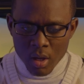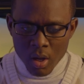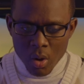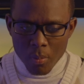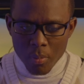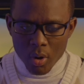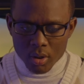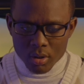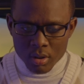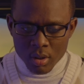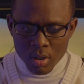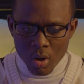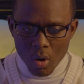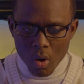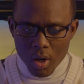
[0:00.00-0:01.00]
But
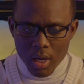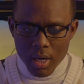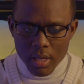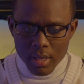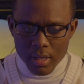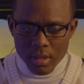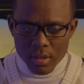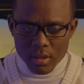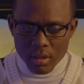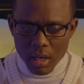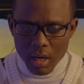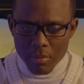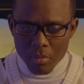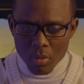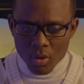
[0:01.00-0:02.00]
only
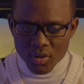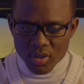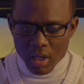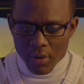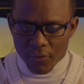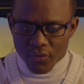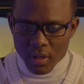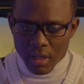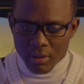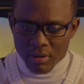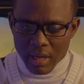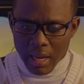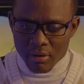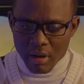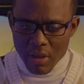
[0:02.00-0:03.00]
10 months after
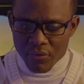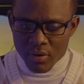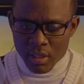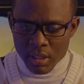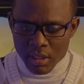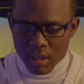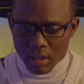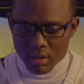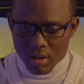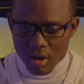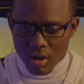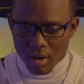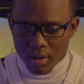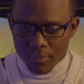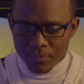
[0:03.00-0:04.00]
arriving in
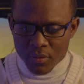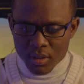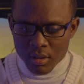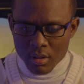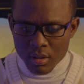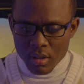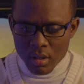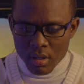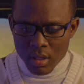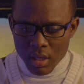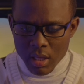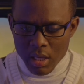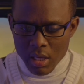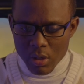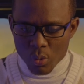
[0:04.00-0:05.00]
Qatar,
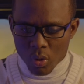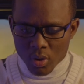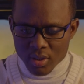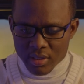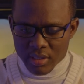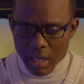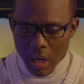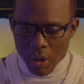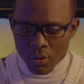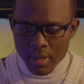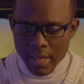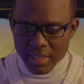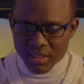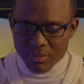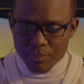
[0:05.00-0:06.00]
he was now
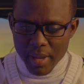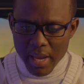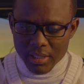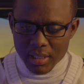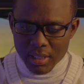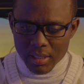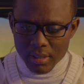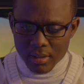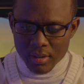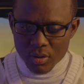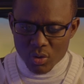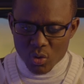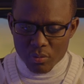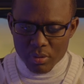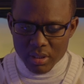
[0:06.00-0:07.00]
expecting
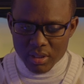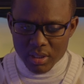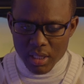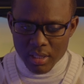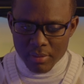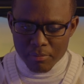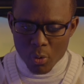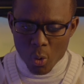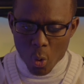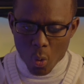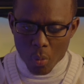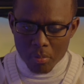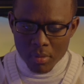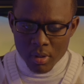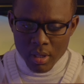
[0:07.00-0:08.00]
to be sent
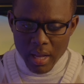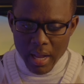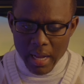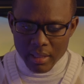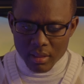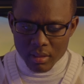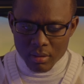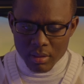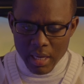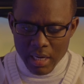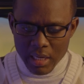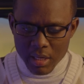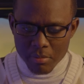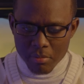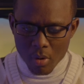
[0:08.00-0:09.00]
home at
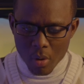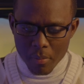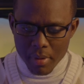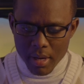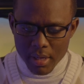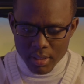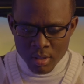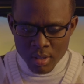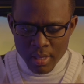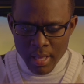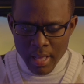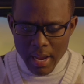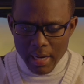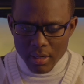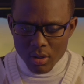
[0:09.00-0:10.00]
any moment.
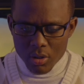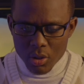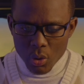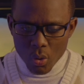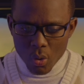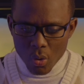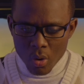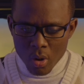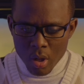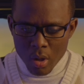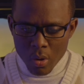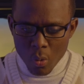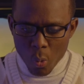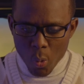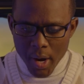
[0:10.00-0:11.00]
I don't know
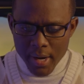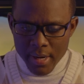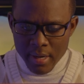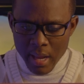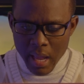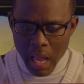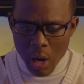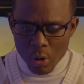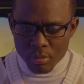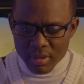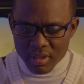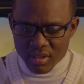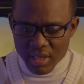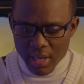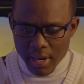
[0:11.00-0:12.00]
when I'll be
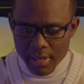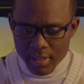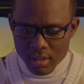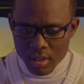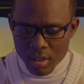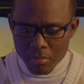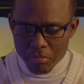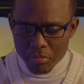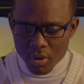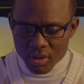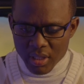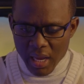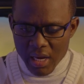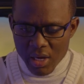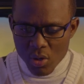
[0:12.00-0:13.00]
sent, but
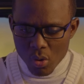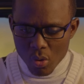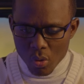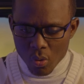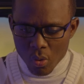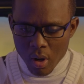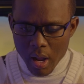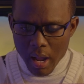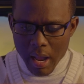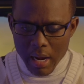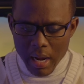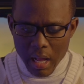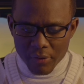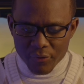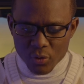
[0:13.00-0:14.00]
I know I
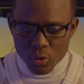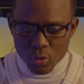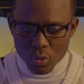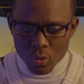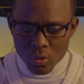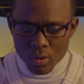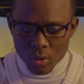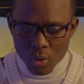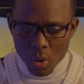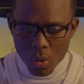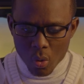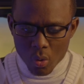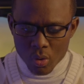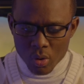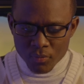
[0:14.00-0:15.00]
have to
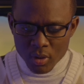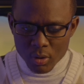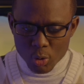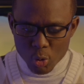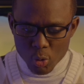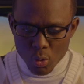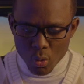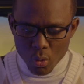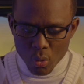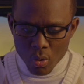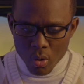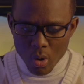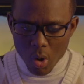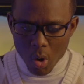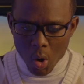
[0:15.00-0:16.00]
go. Two
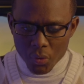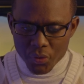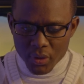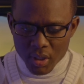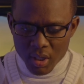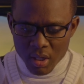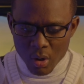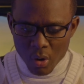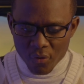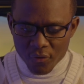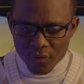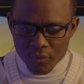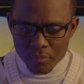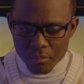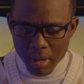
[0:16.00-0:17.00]
or three of
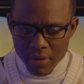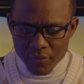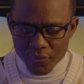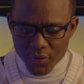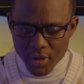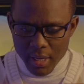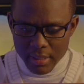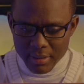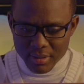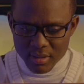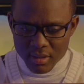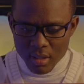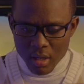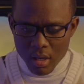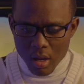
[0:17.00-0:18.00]
my friends
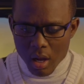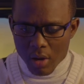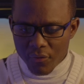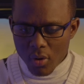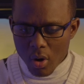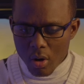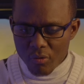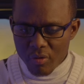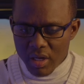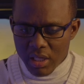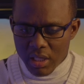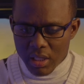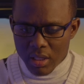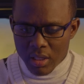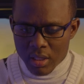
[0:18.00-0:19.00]
have
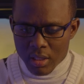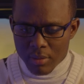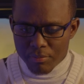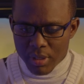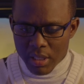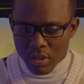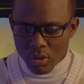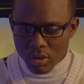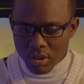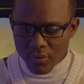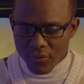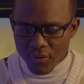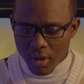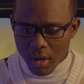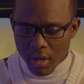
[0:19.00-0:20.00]
already been
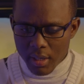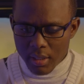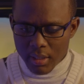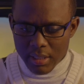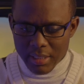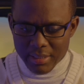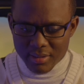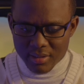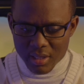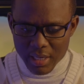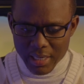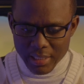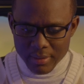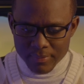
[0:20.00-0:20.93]
notified, he said.